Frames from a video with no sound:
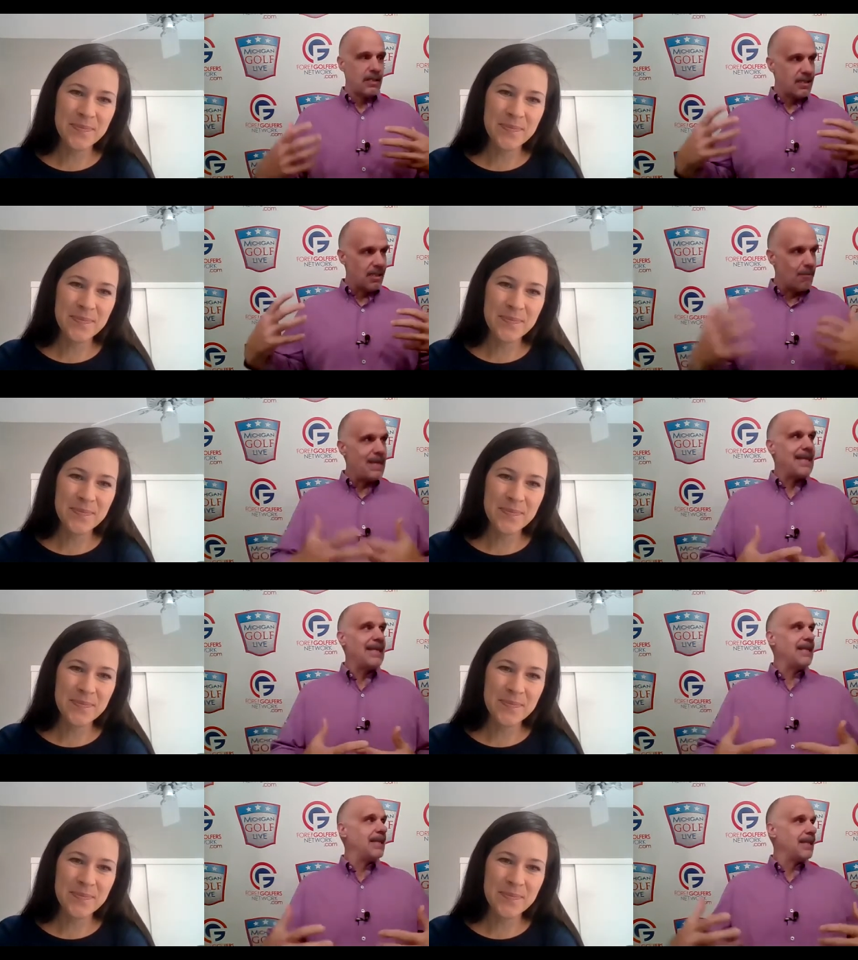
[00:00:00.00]

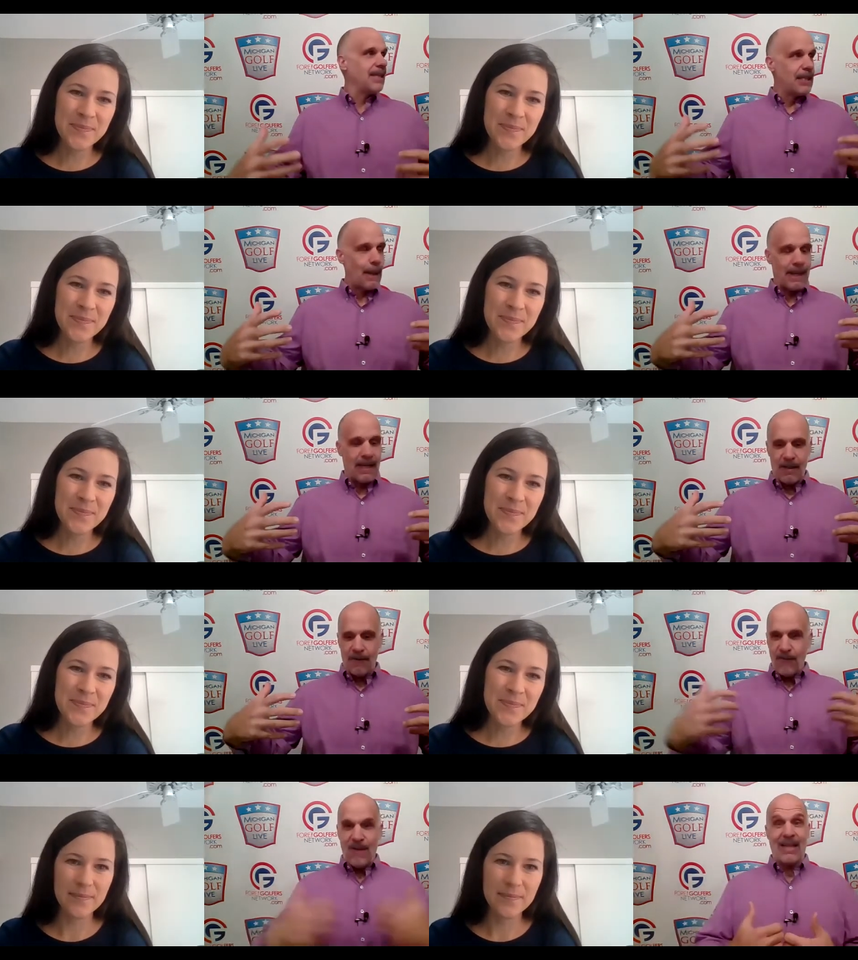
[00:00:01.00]
Speaker 1: committed
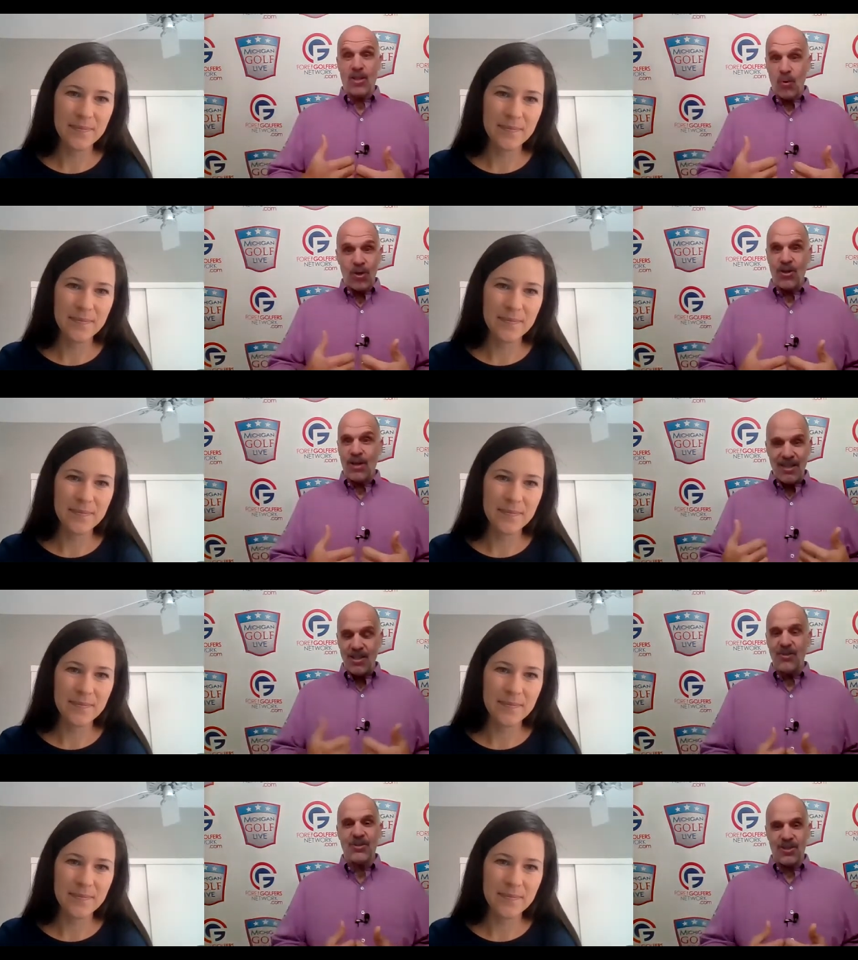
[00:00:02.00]
uh, follower
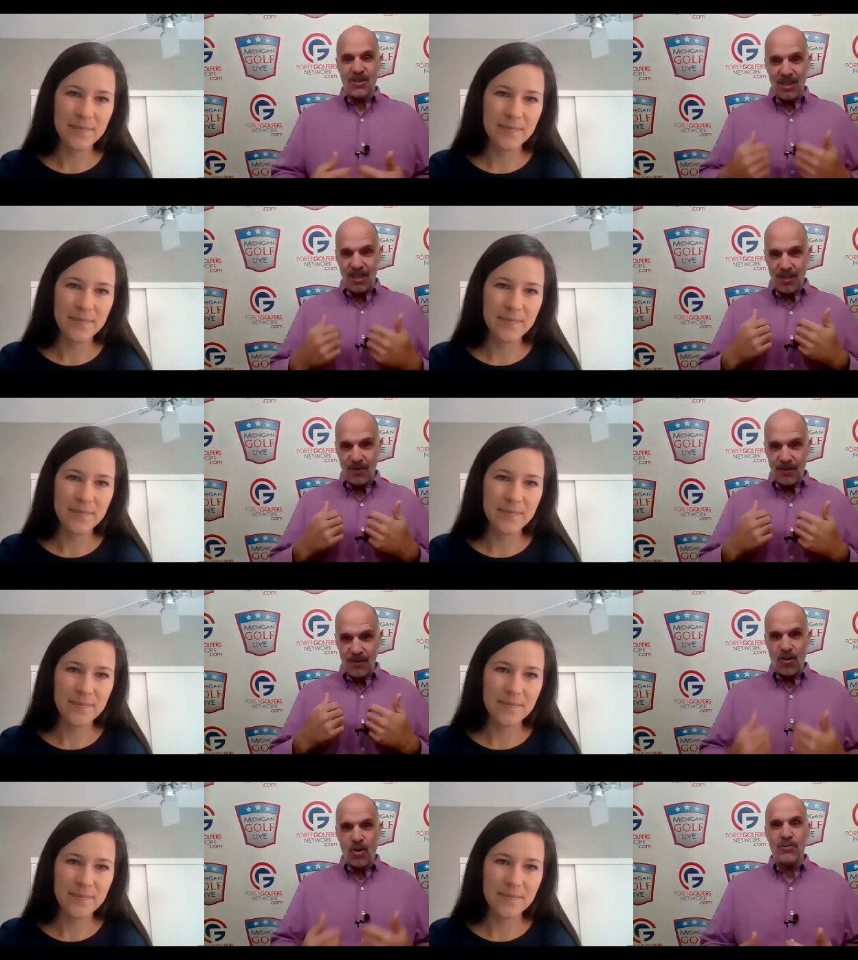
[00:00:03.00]
and user
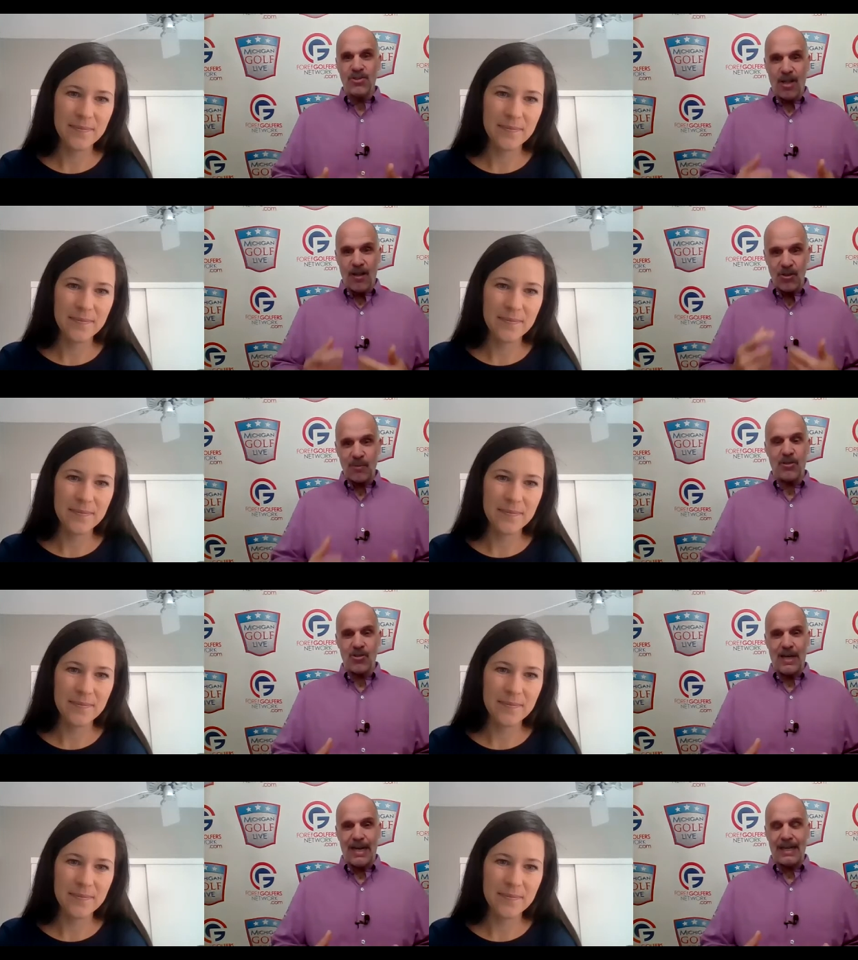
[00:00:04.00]
of ChromeSoft
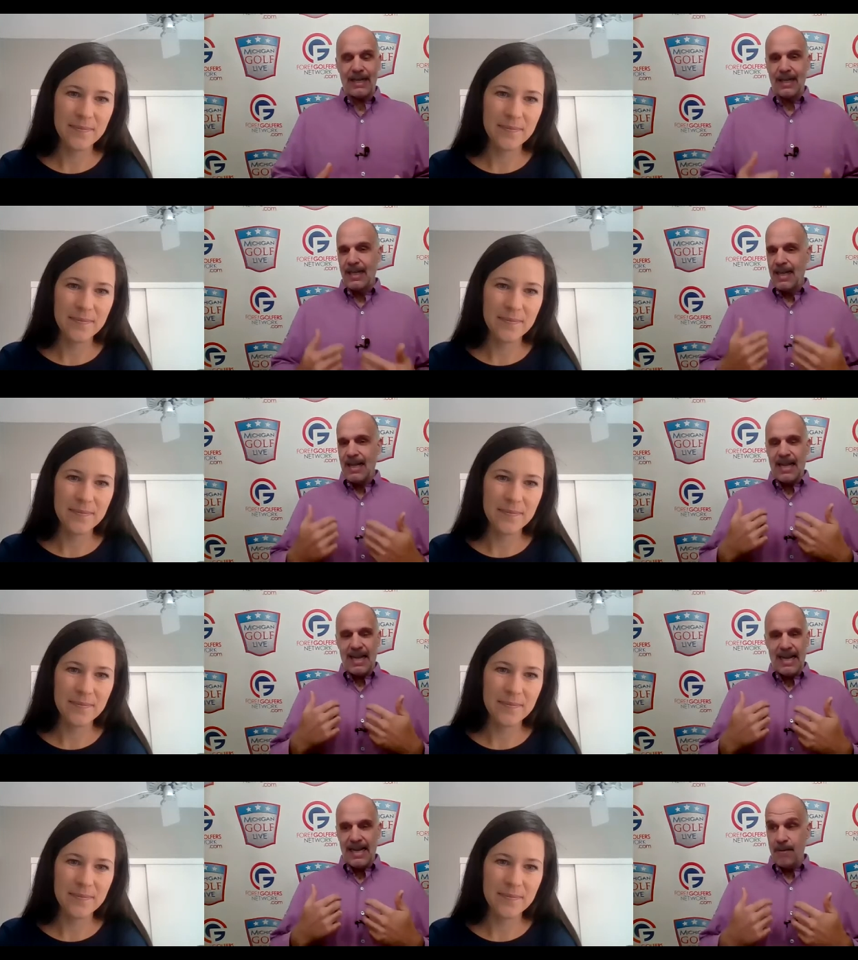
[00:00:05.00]
Triple Track.
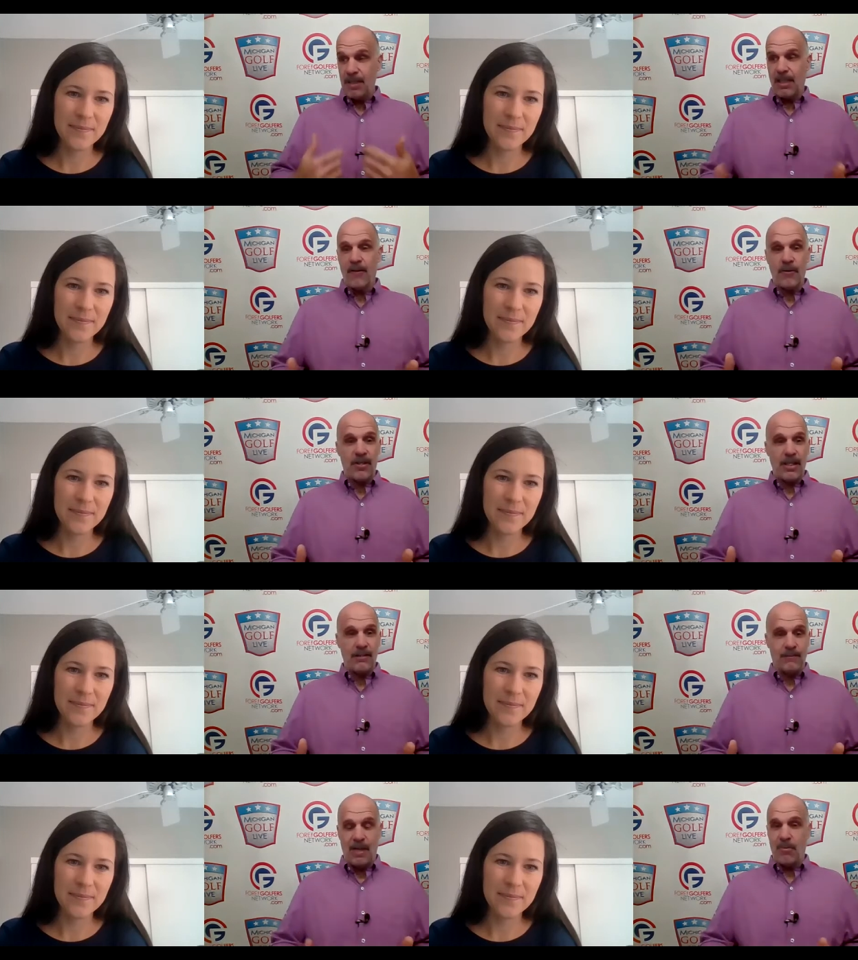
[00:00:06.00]
I am in love with
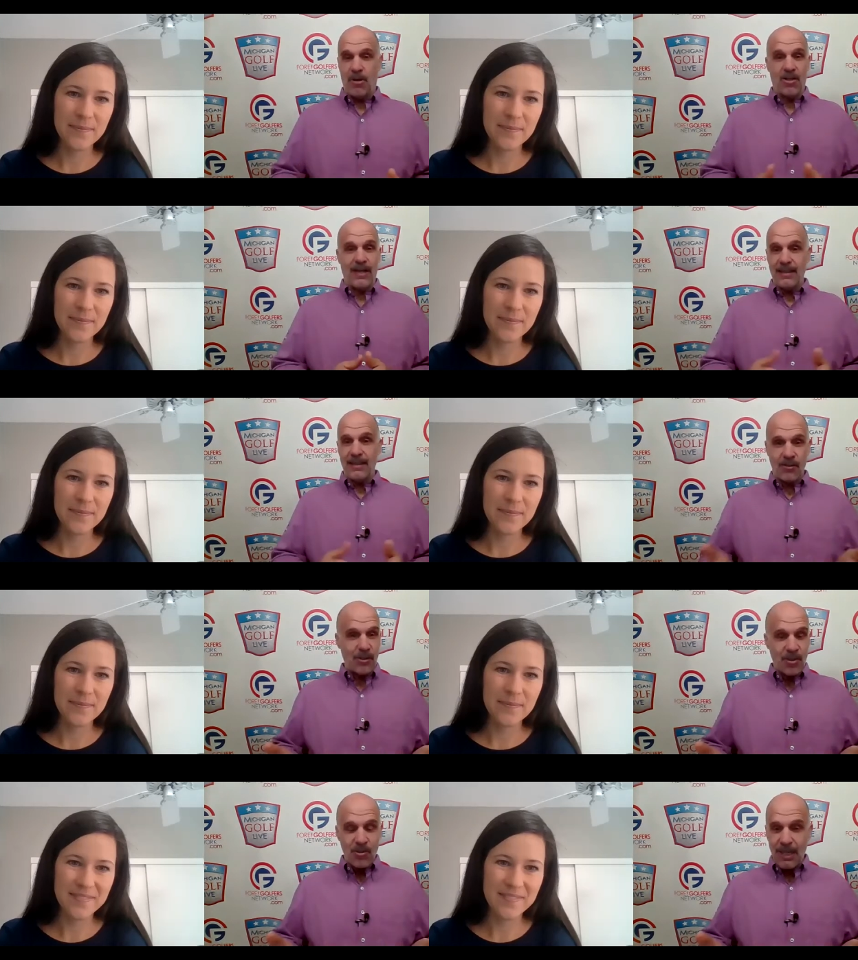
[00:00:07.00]
it. My putter has the
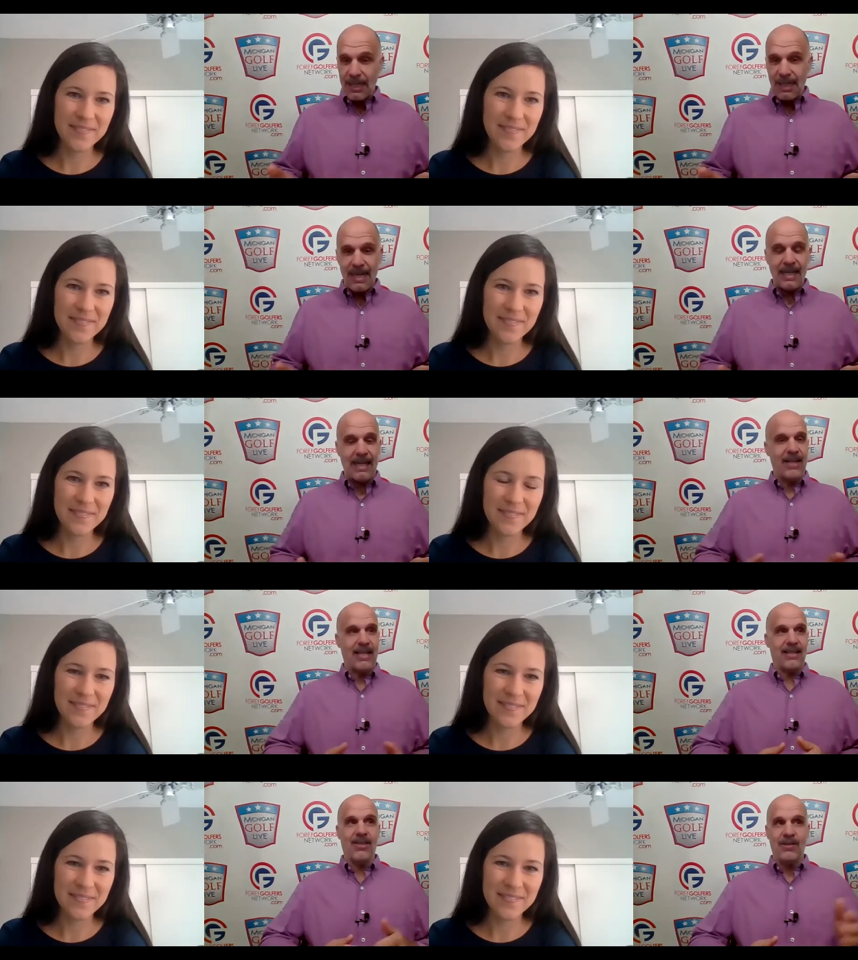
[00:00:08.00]
Triple Track on it. I've
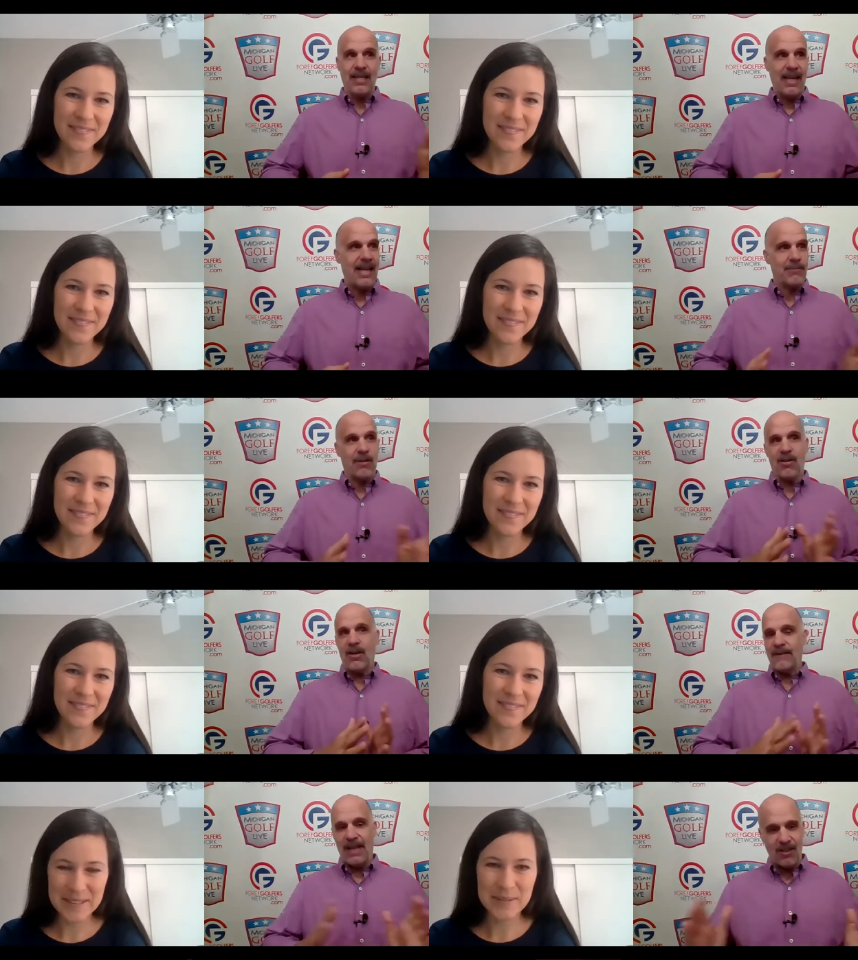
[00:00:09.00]
got the new Ten Ace
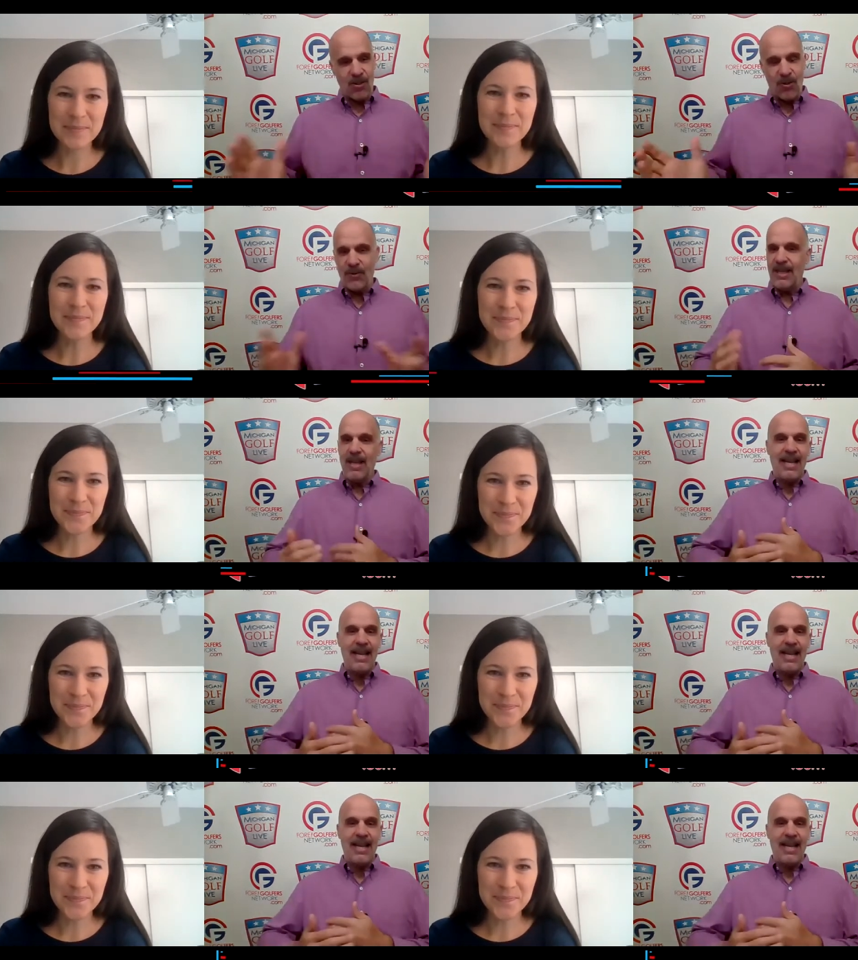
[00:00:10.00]
putter. I've got the whole thing.